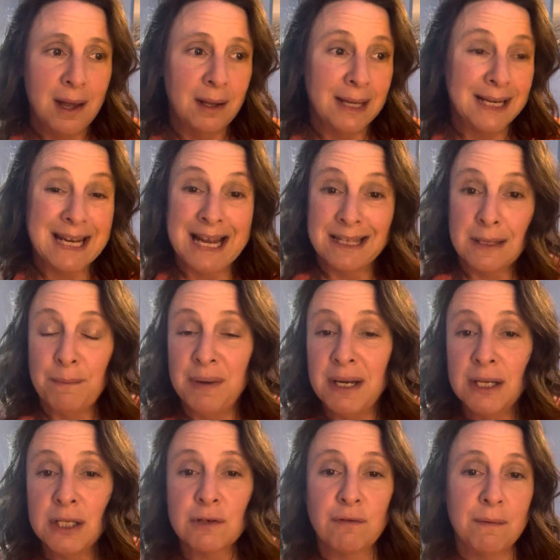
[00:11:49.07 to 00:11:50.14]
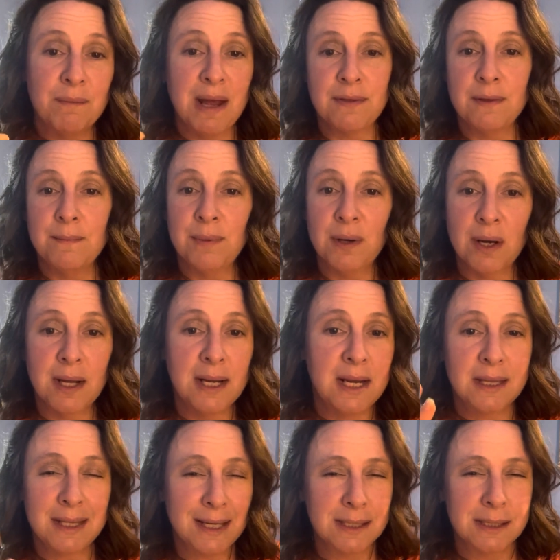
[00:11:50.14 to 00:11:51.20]
like at the beach from Bath and Body,
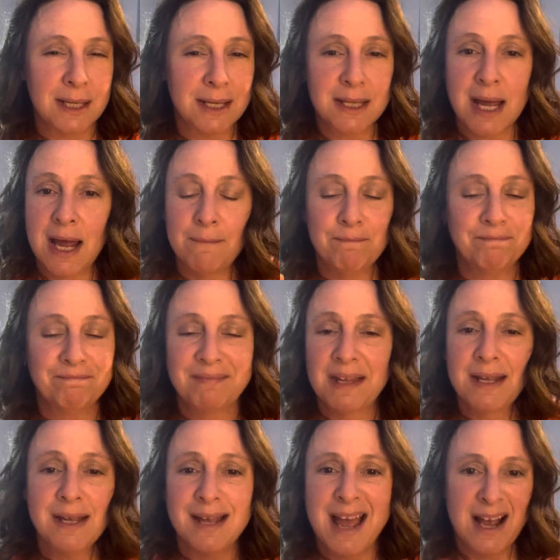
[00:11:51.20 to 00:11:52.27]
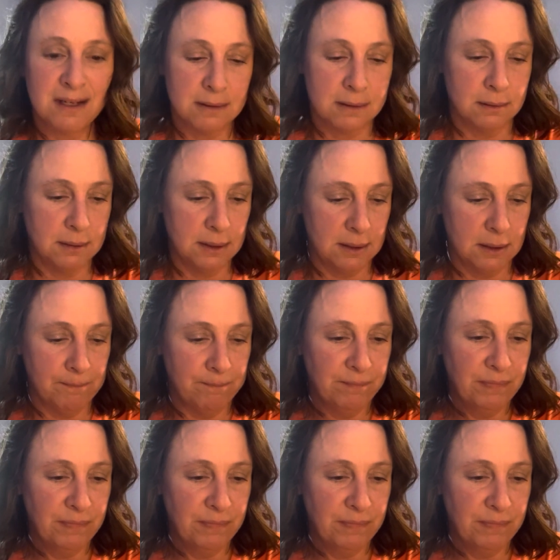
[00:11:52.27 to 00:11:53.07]
things like that. Excellent.